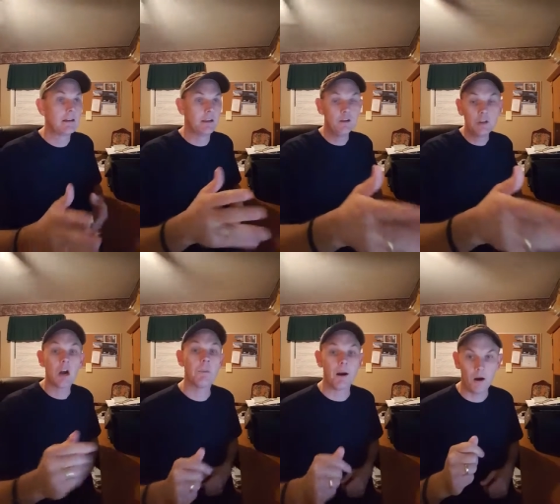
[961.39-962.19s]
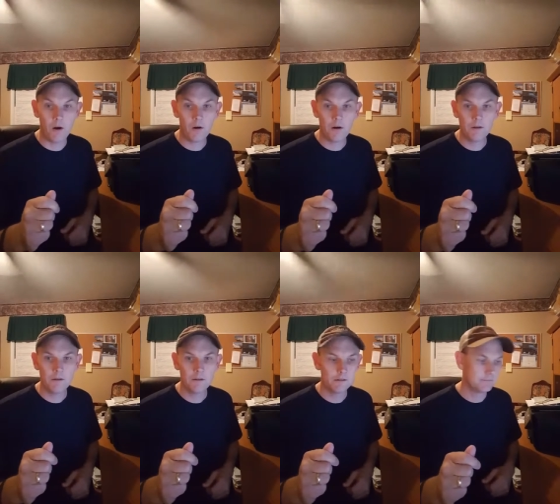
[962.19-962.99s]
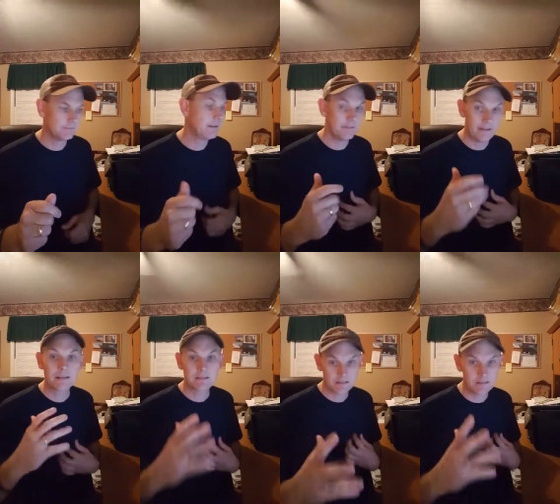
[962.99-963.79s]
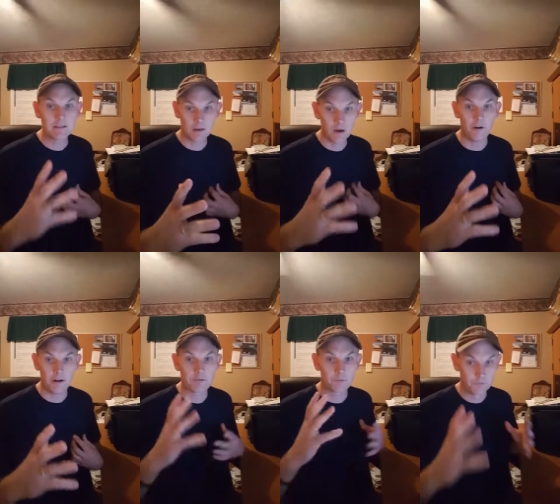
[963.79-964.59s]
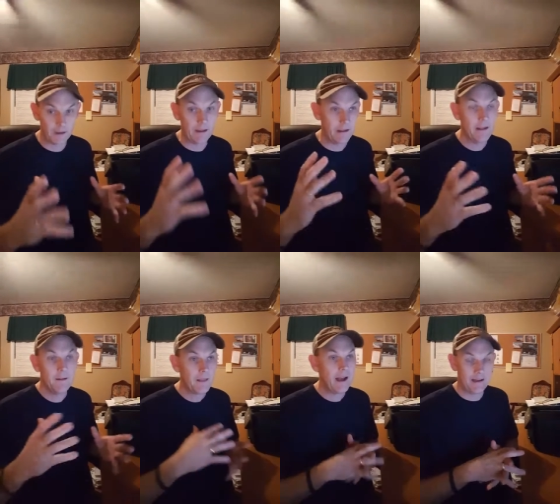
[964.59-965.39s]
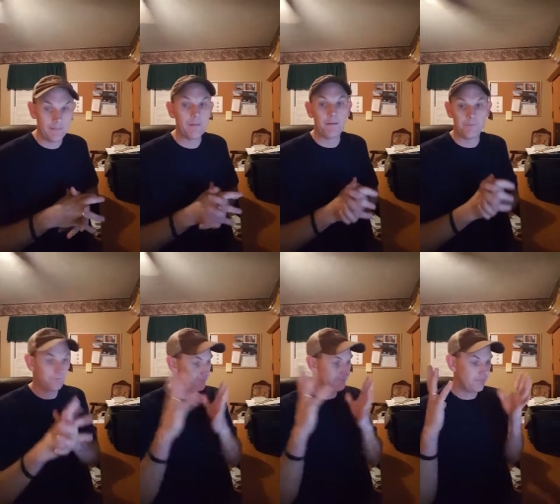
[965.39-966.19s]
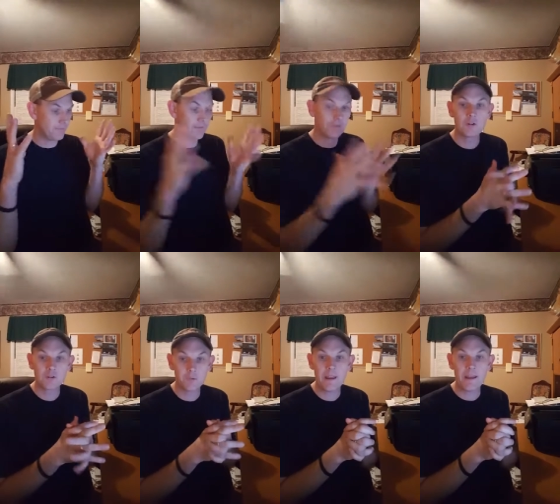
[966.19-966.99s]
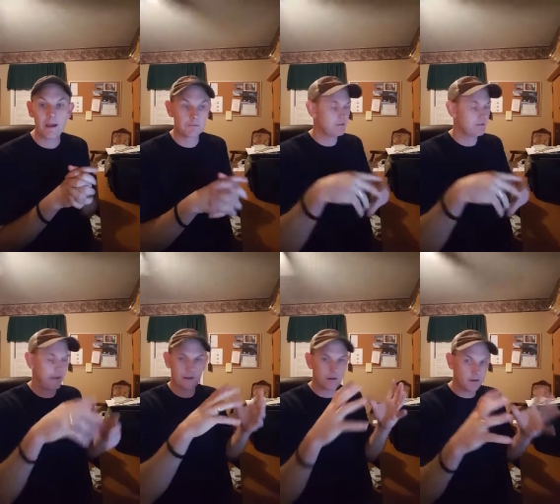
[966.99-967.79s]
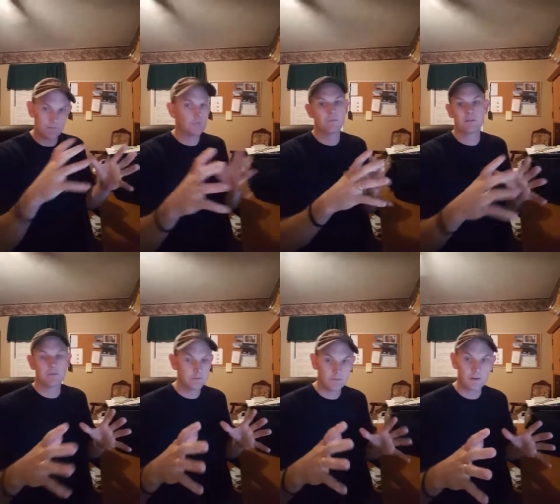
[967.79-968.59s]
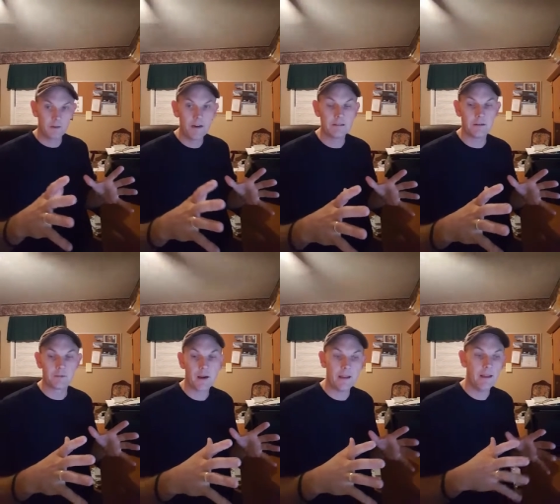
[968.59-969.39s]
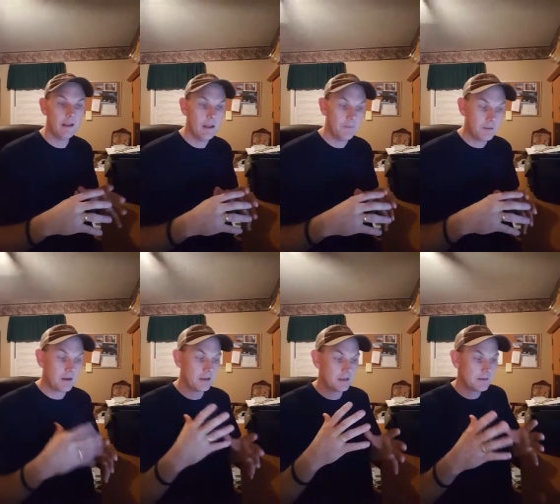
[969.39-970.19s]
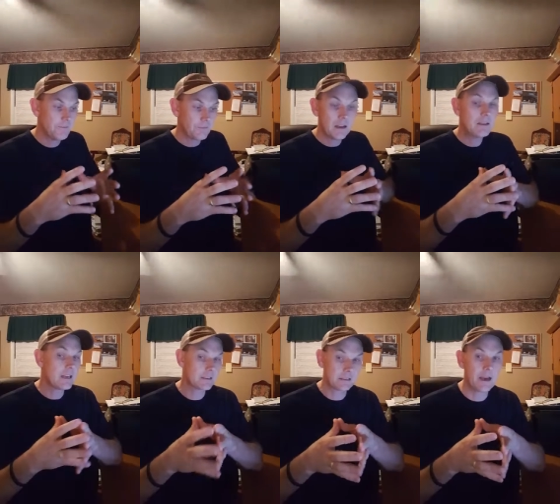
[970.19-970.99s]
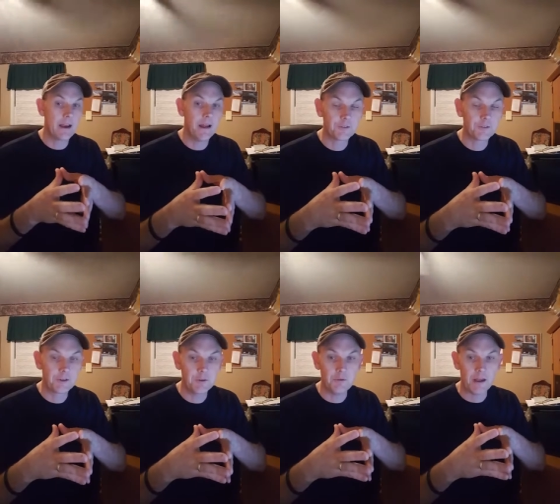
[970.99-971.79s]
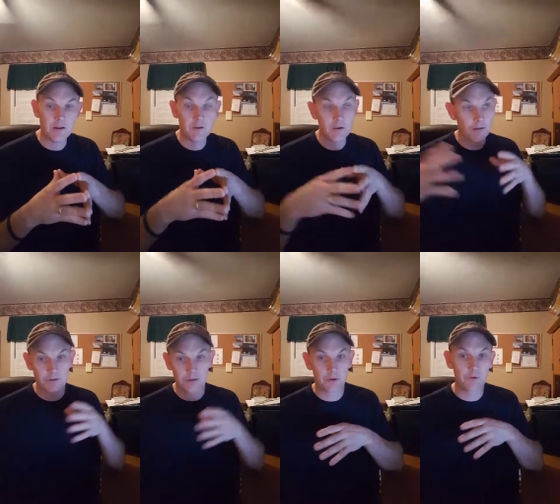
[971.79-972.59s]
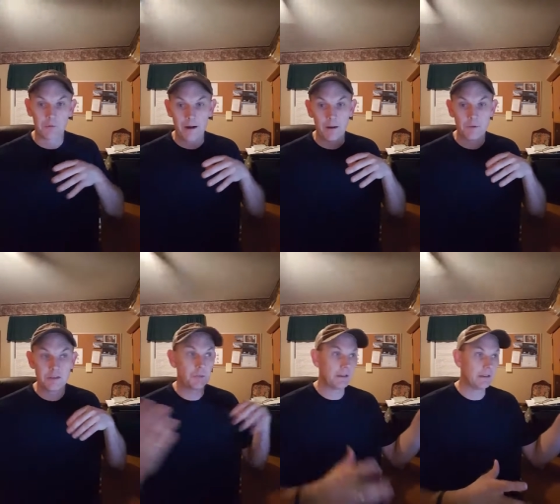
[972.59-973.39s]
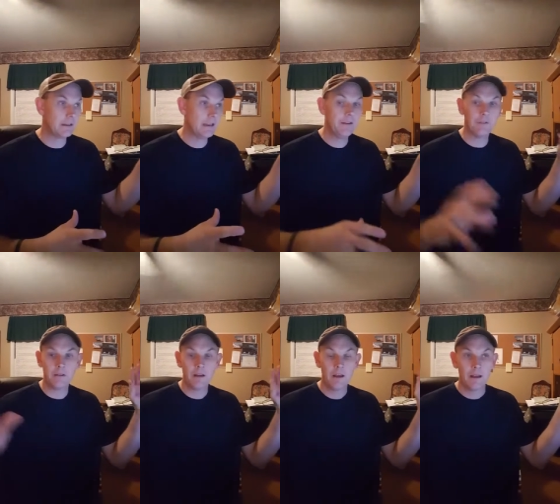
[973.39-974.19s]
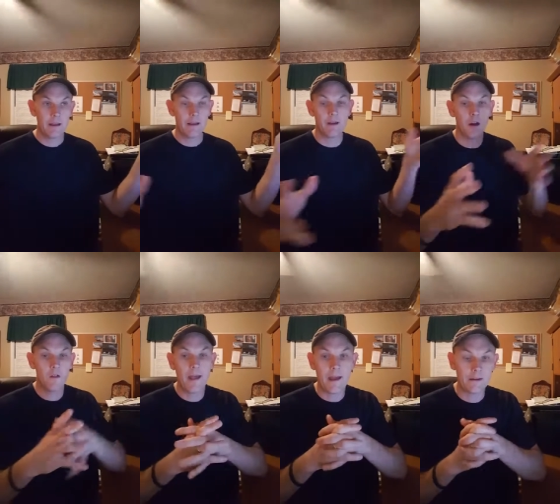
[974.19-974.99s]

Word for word: Now, you talk about hard. That's it's hard. It's really. I, the first week, I was just like crazy, right? Because it takes a lot of effort to do that. You know, you have to tote around with you when you leave and and all that.